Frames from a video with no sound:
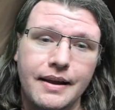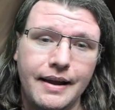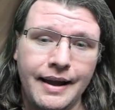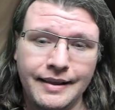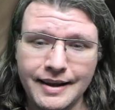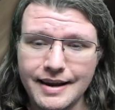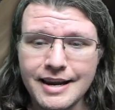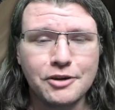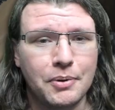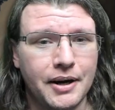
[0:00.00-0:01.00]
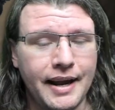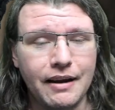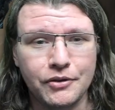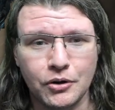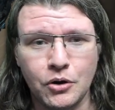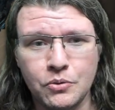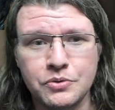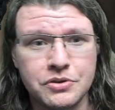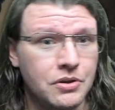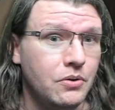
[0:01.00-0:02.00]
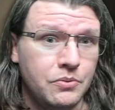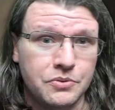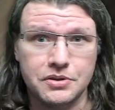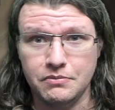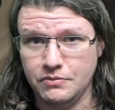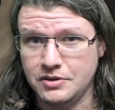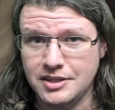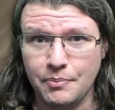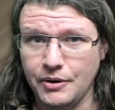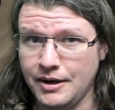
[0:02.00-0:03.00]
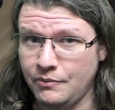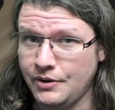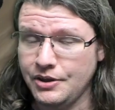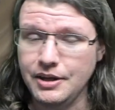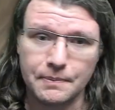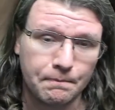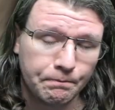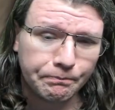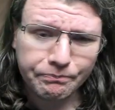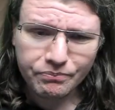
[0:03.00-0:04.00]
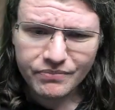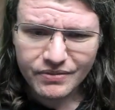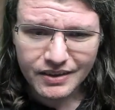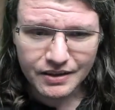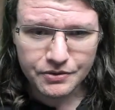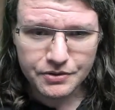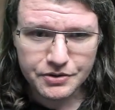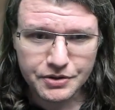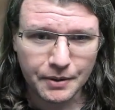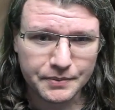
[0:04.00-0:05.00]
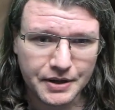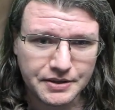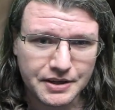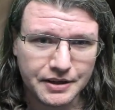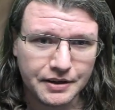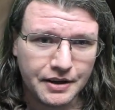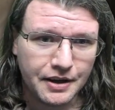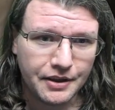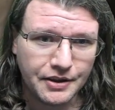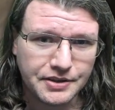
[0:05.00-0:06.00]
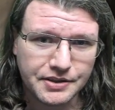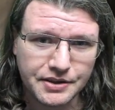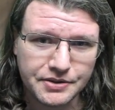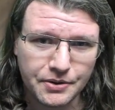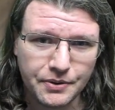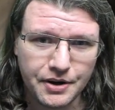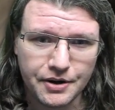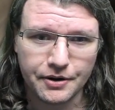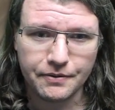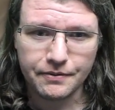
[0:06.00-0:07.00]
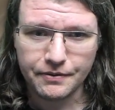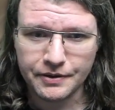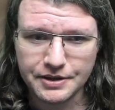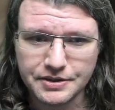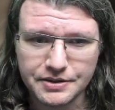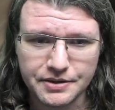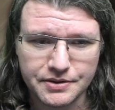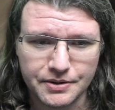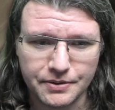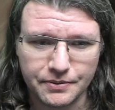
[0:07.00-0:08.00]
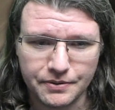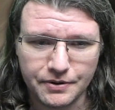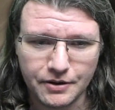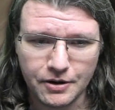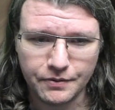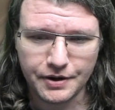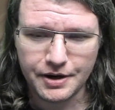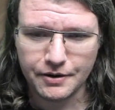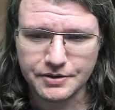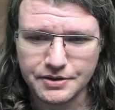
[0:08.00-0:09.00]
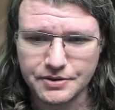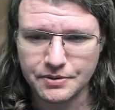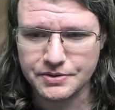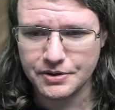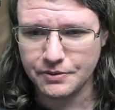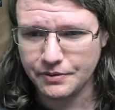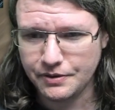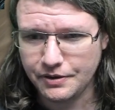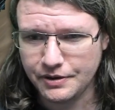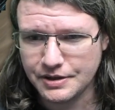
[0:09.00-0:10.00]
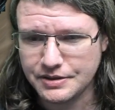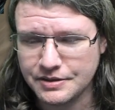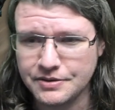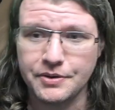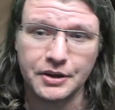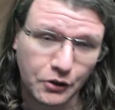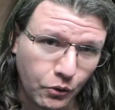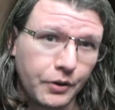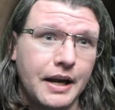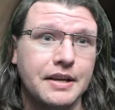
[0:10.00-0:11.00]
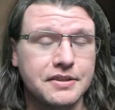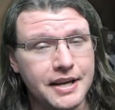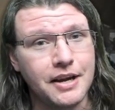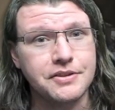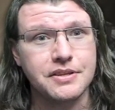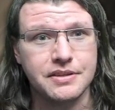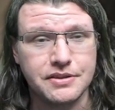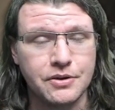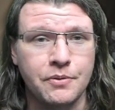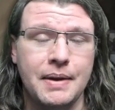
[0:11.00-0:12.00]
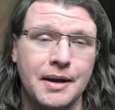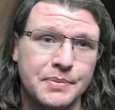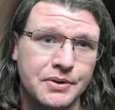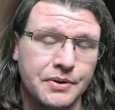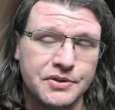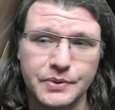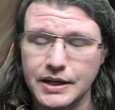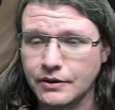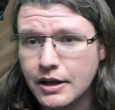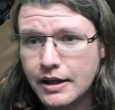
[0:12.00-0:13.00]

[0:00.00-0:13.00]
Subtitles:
And they each probably have their own zones separated within. So I'm guessing this is a zone here. This is a zone. Over here is its own zone. This is a zone, and Torghast counts as its own map zone as well.